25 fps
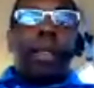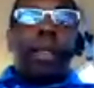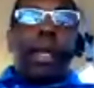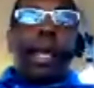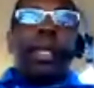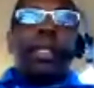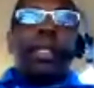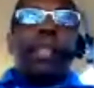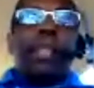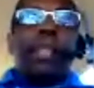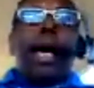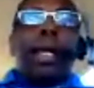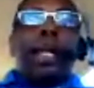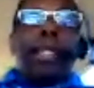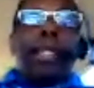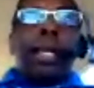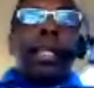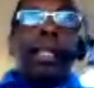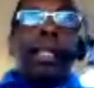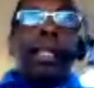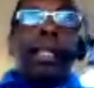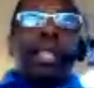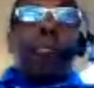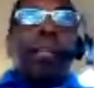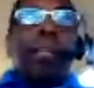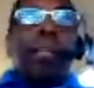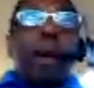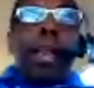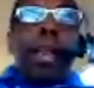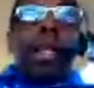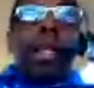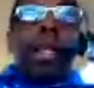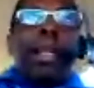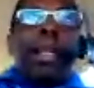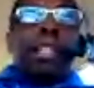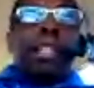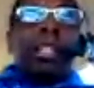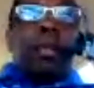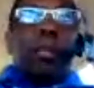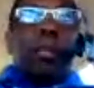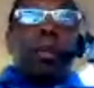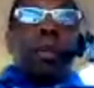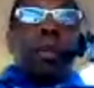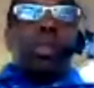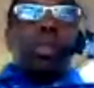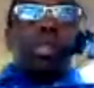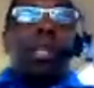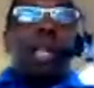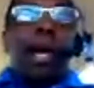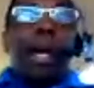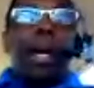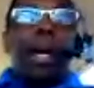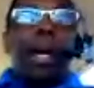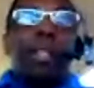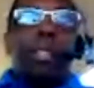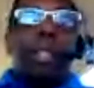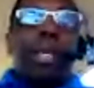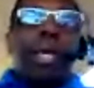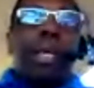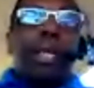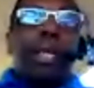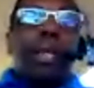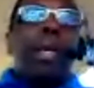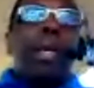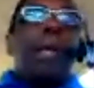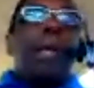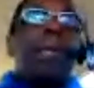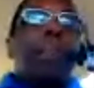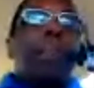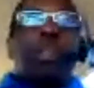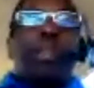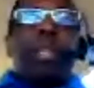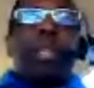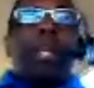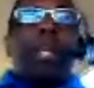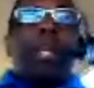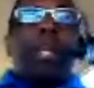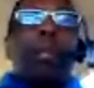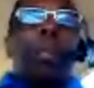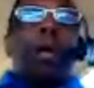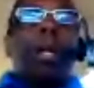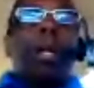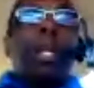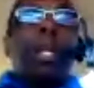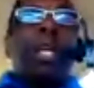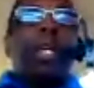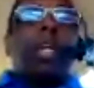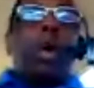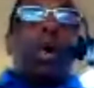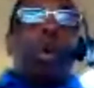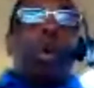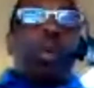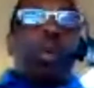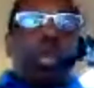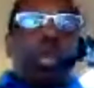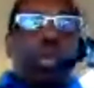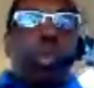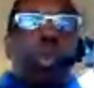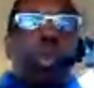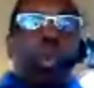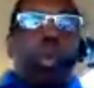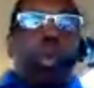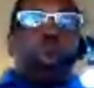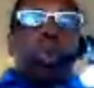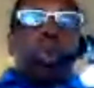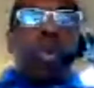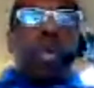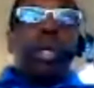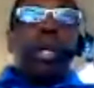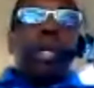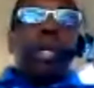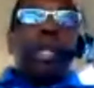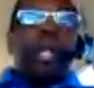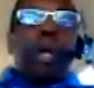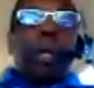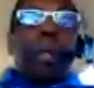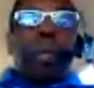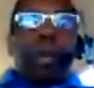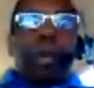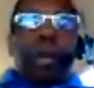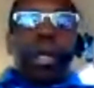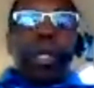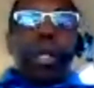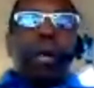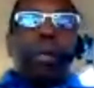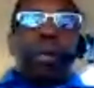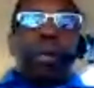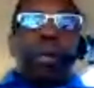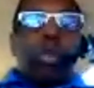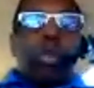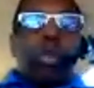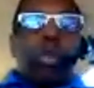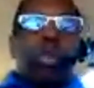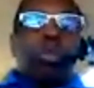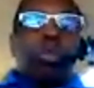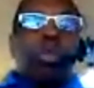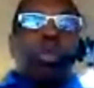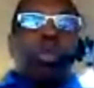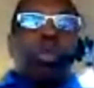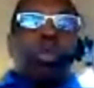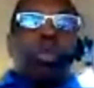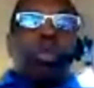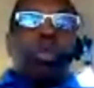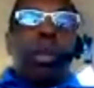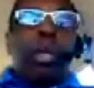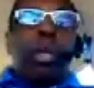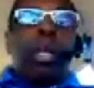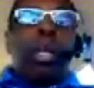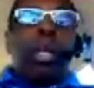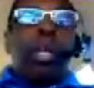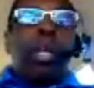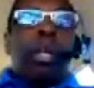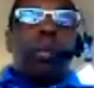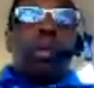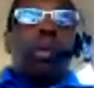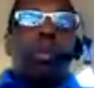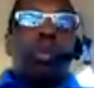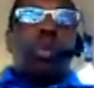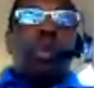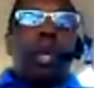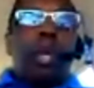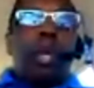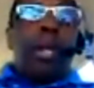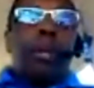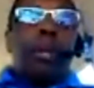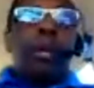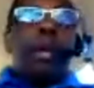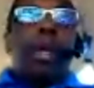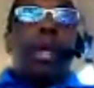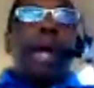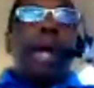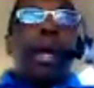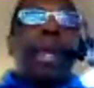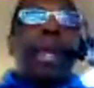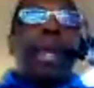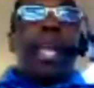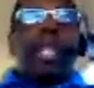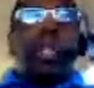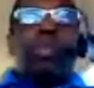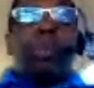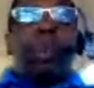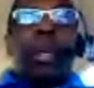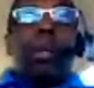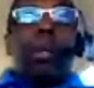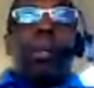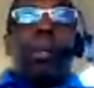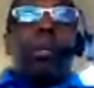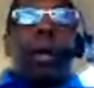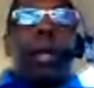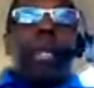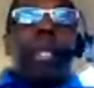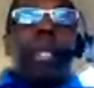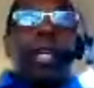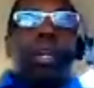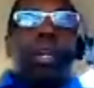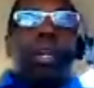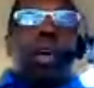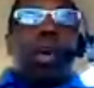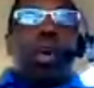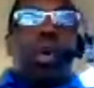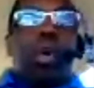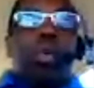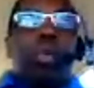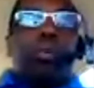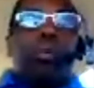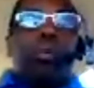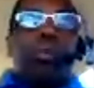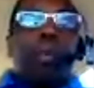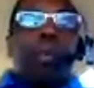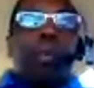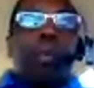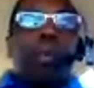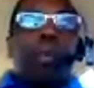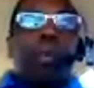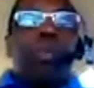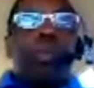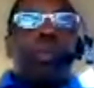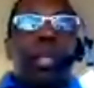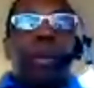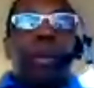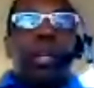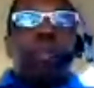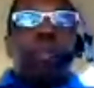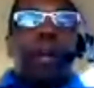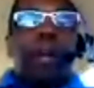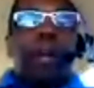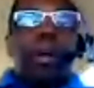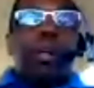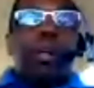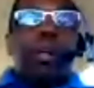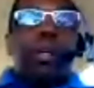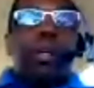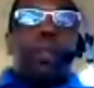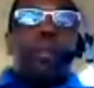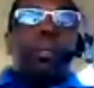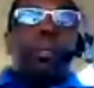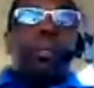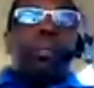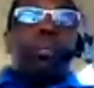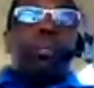It's an identity theft product that's commercialized, and most of their money goes towards them putting commercials, running commercials on air, and that's where their money goes from, as far as marketing.